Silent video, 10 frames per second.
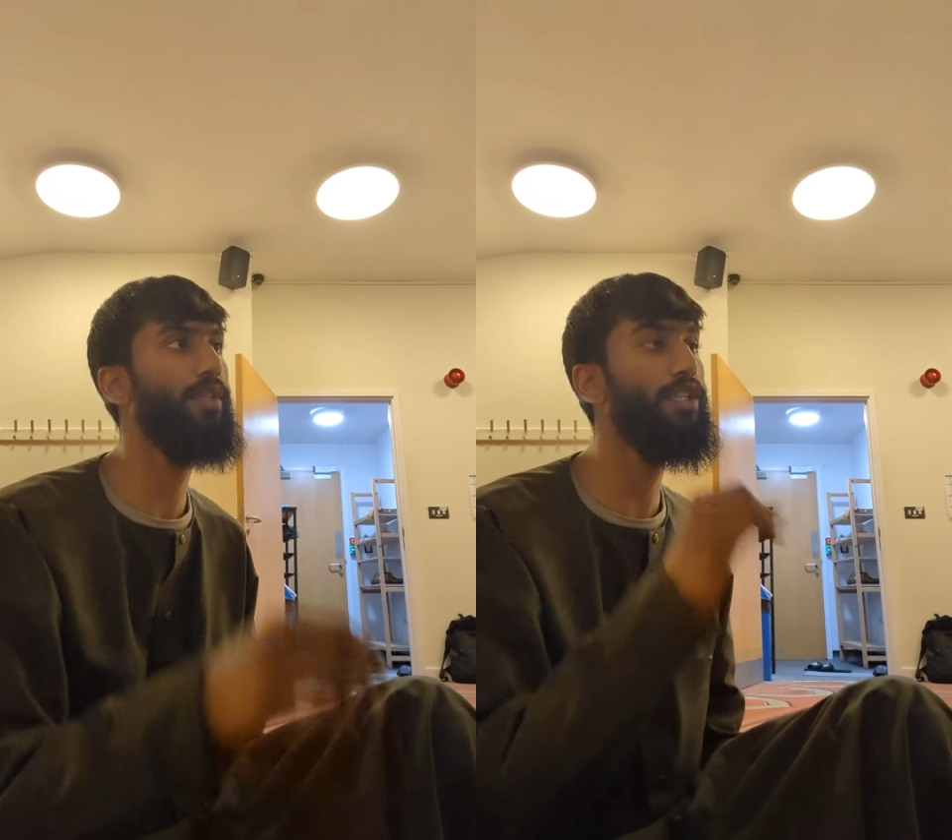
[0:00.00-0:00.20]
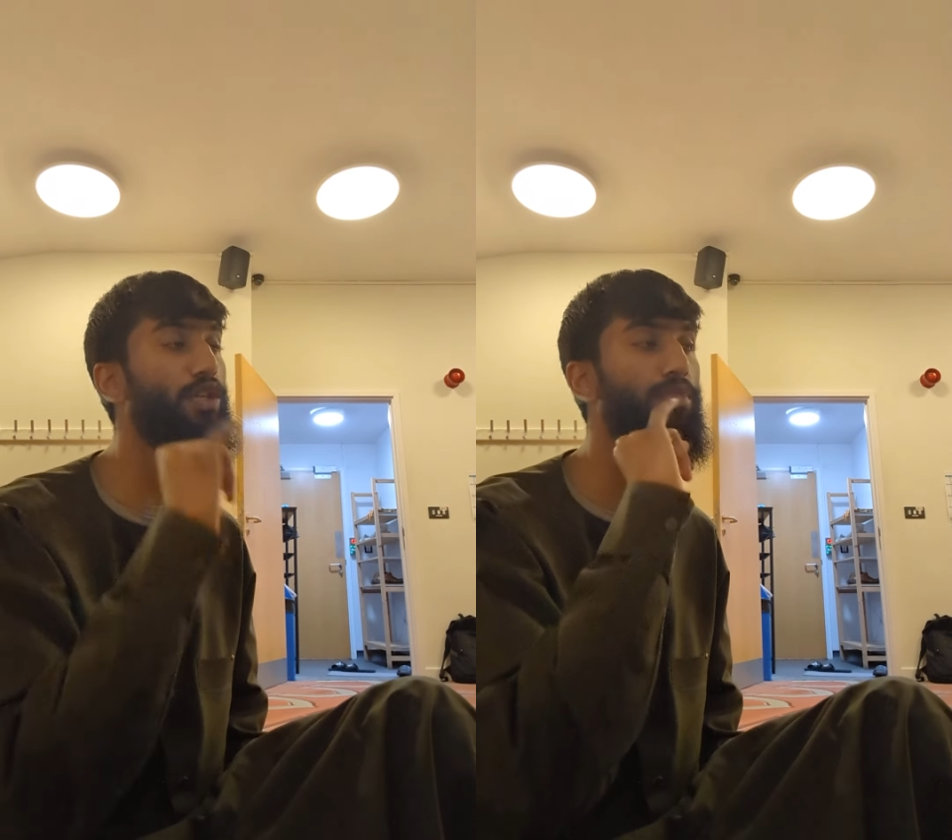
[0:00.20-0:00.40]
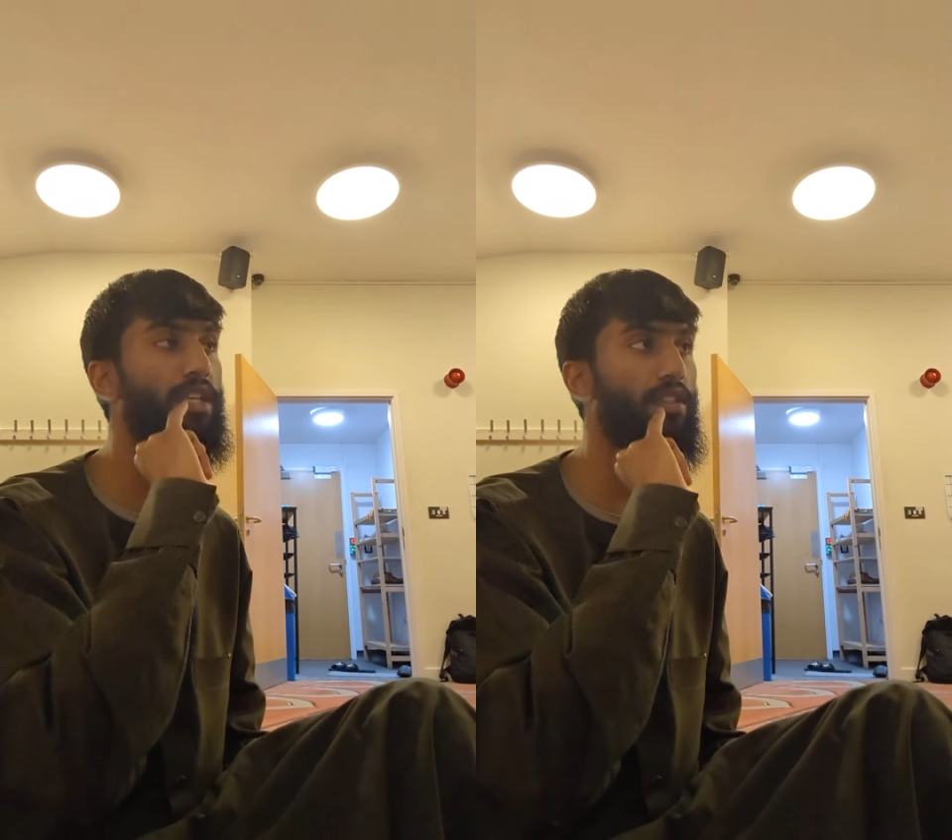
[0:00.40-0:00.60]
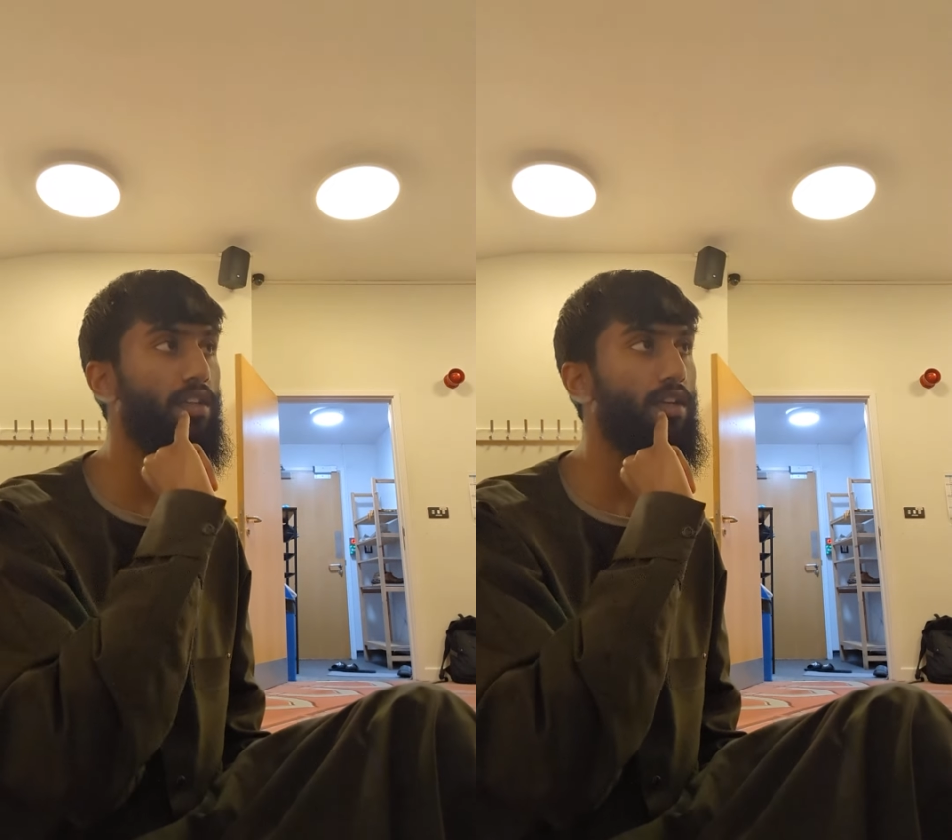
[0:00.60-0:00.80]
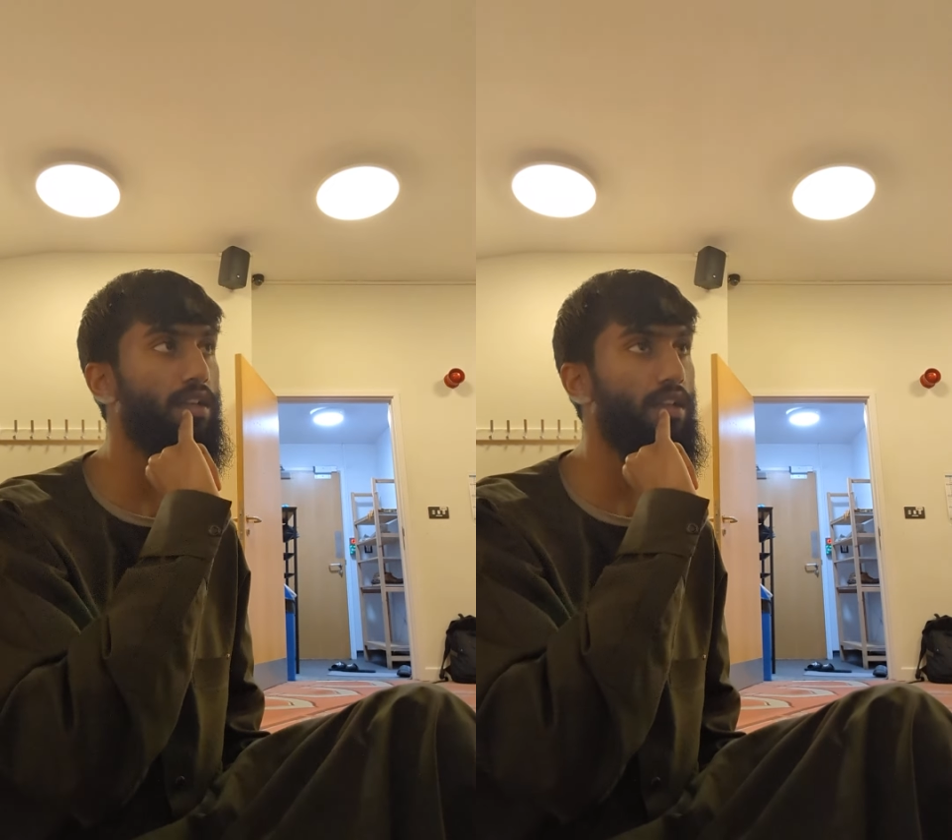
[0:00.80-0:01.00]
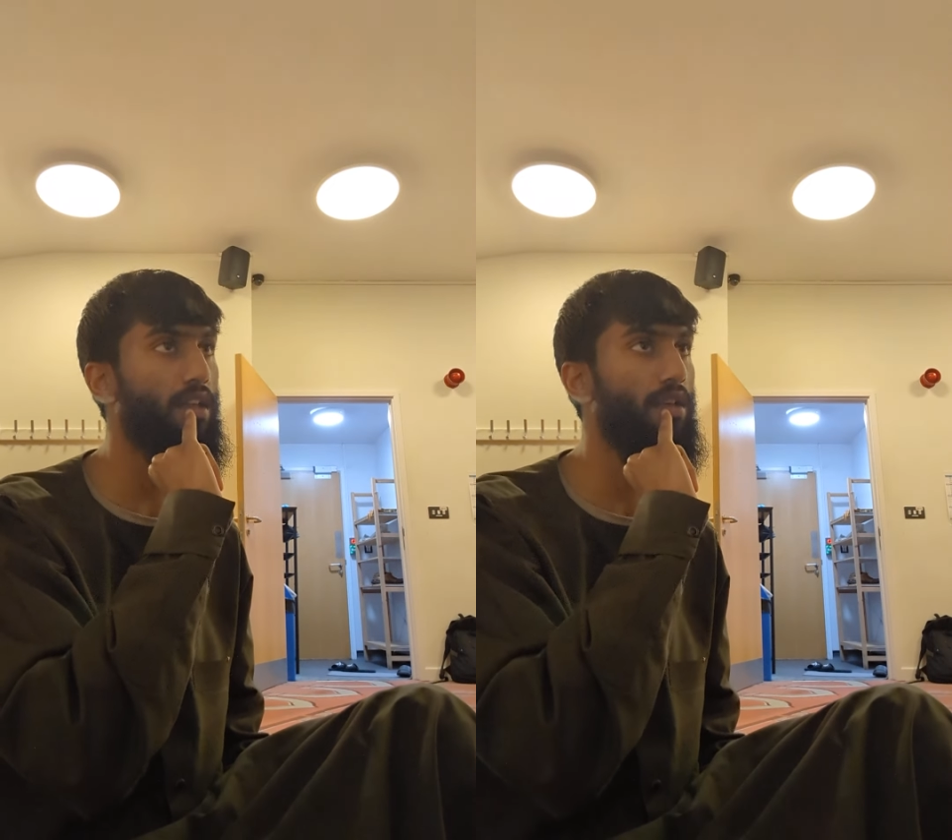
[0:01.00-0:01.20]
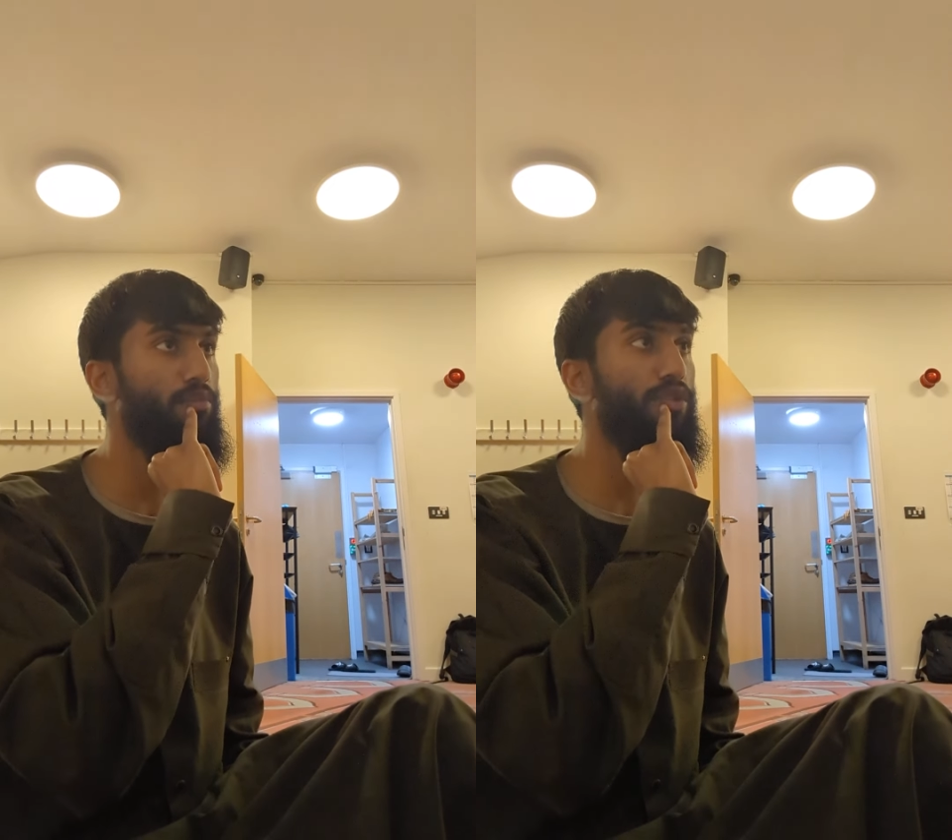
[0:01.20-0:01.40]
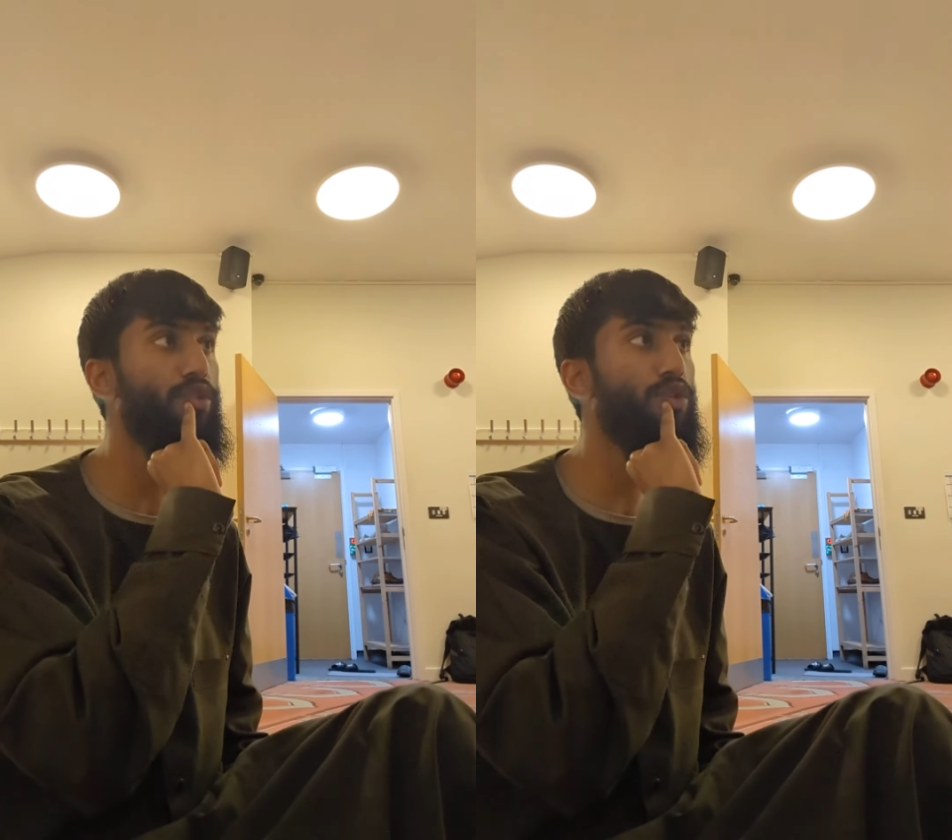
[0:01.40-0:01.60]
You need to complete the
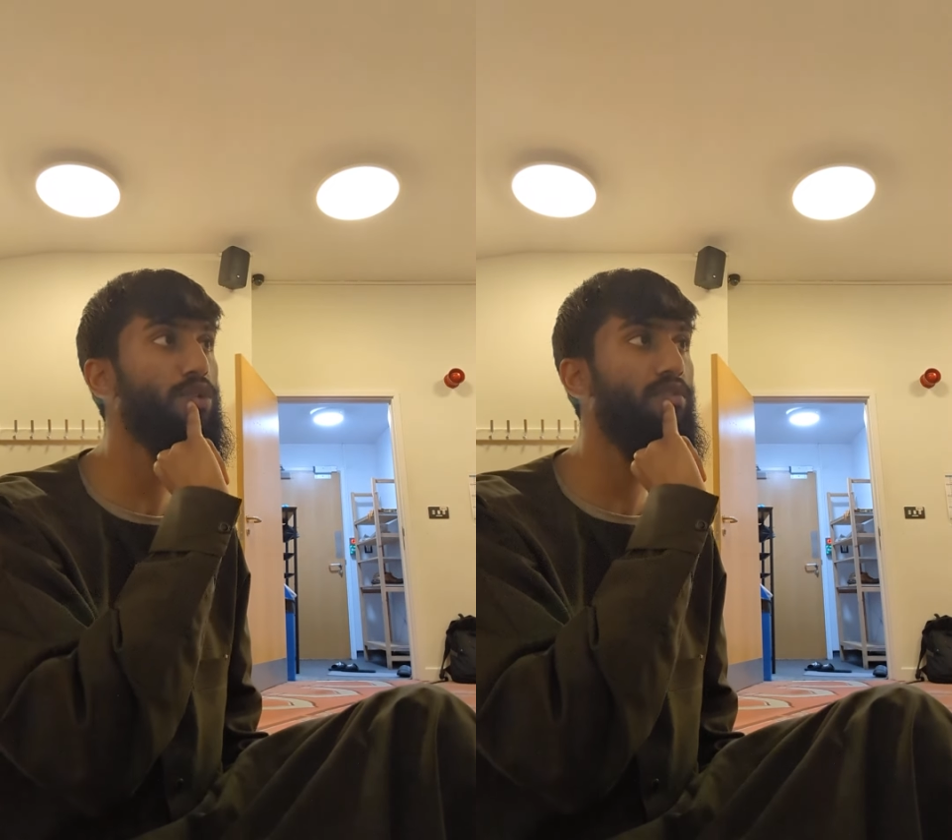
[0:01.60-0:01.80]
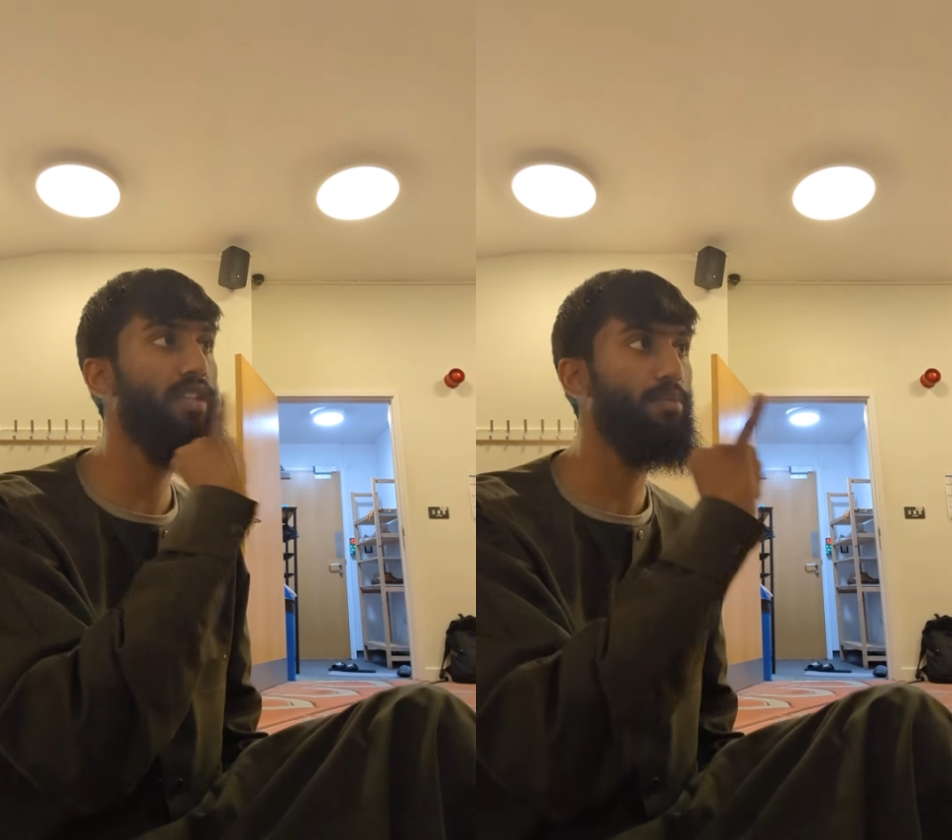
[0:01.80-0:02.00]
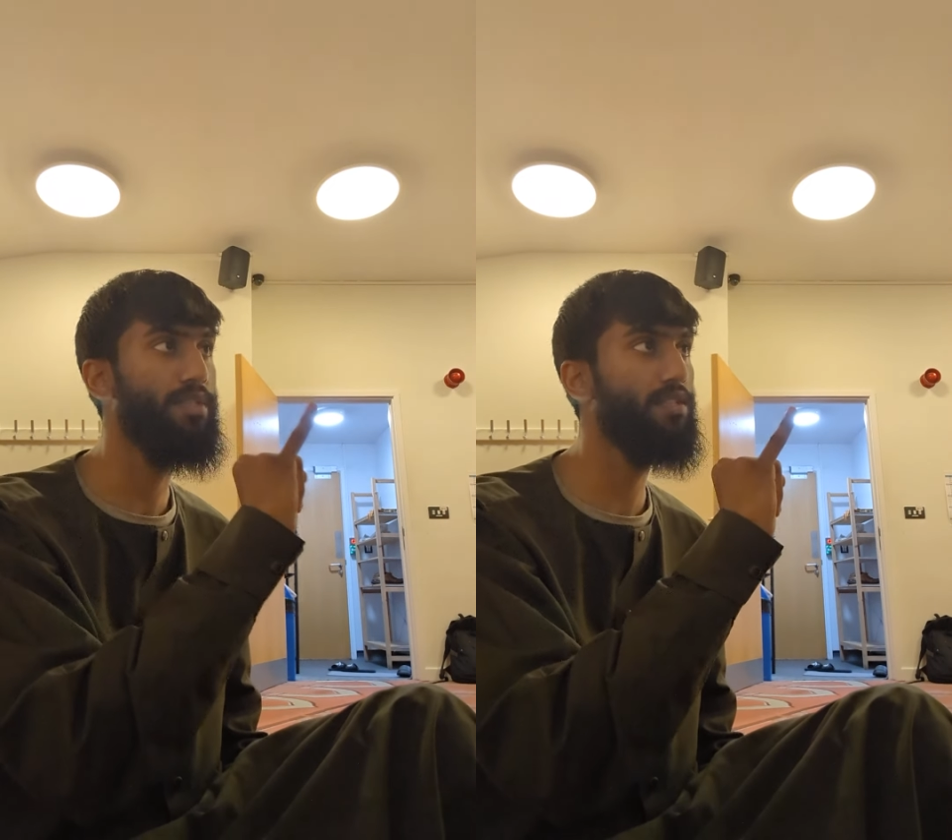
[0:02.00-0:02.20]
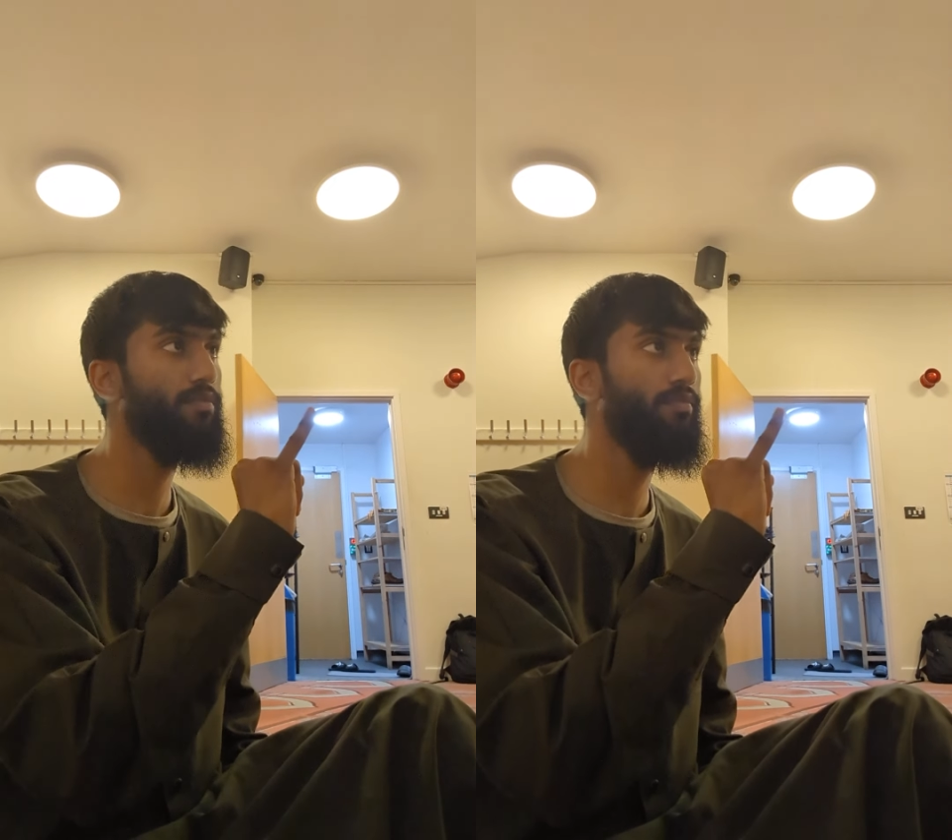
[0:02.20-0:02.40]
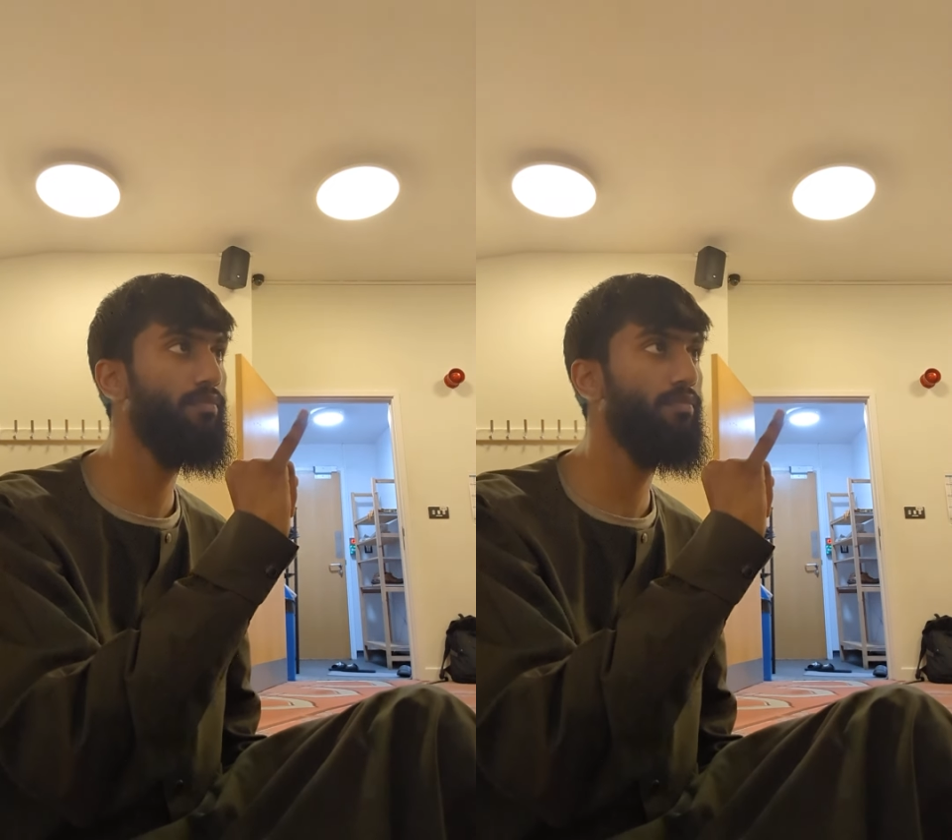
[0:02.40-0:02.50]
protrusion of the lips.